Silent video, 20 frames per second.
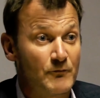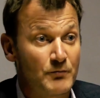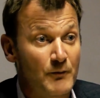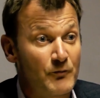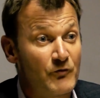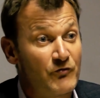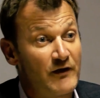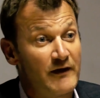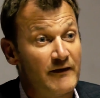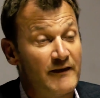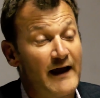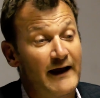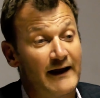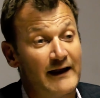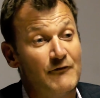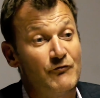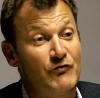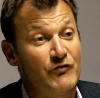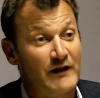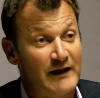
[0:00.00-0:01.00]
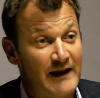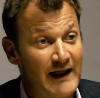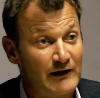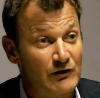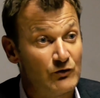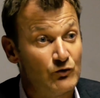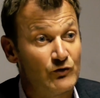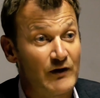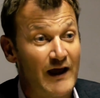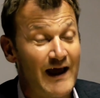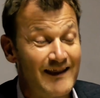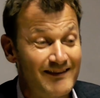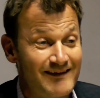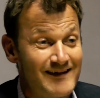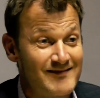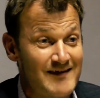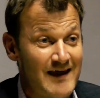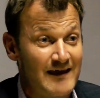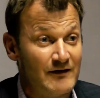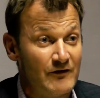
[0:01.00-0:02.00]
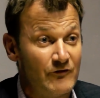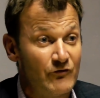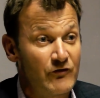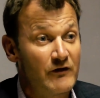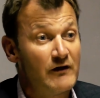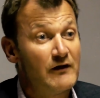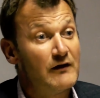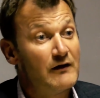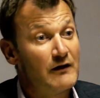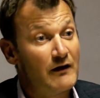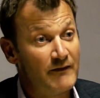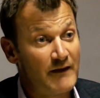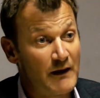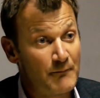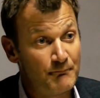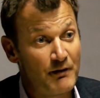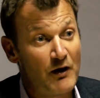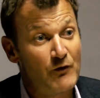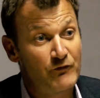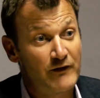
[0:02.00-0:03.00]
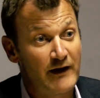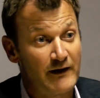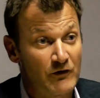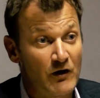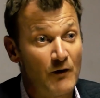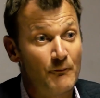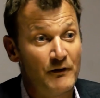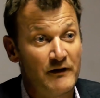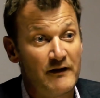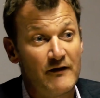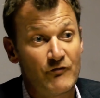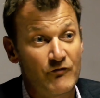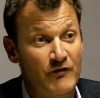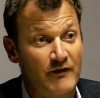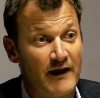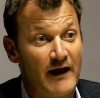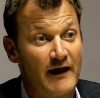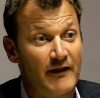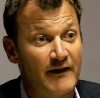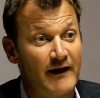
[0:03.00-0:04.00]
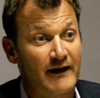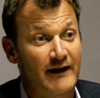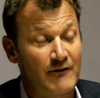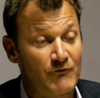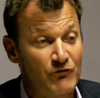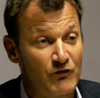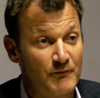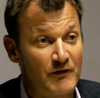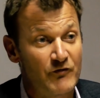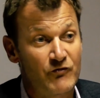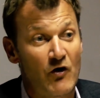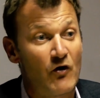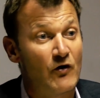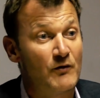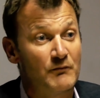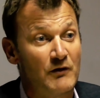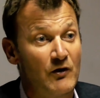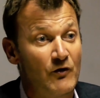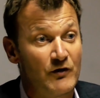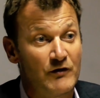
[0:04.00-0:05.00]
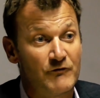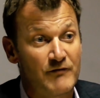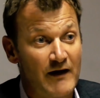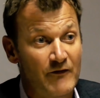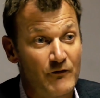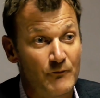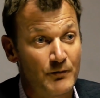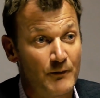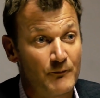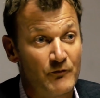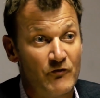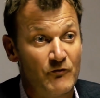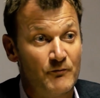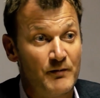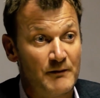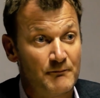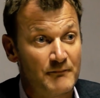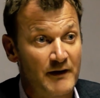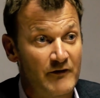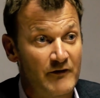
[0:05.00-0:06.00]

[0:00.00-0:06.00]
the property, and that gives the landlord and the tenant, and they both get copied into that. That gives them a timeline of how the property is being